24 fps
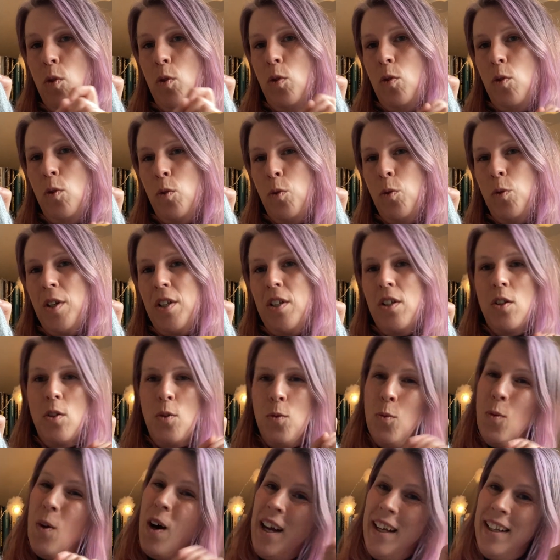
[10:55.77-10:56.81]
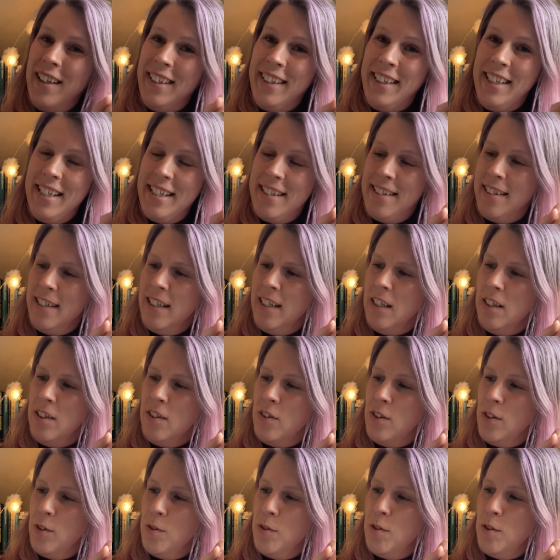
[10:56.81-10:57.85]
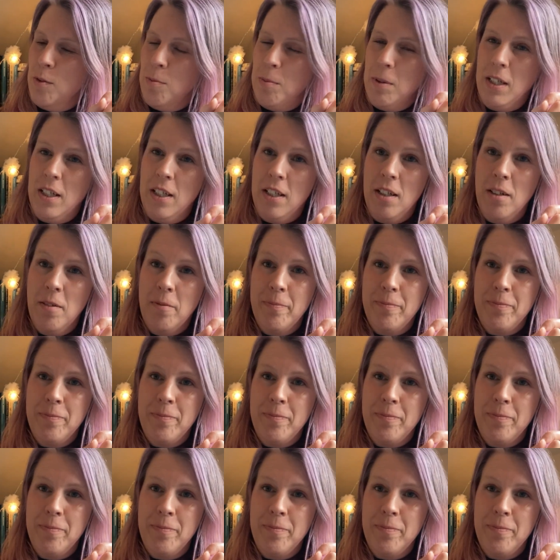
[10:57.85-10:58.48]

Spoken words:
twist while knitting, so to speak.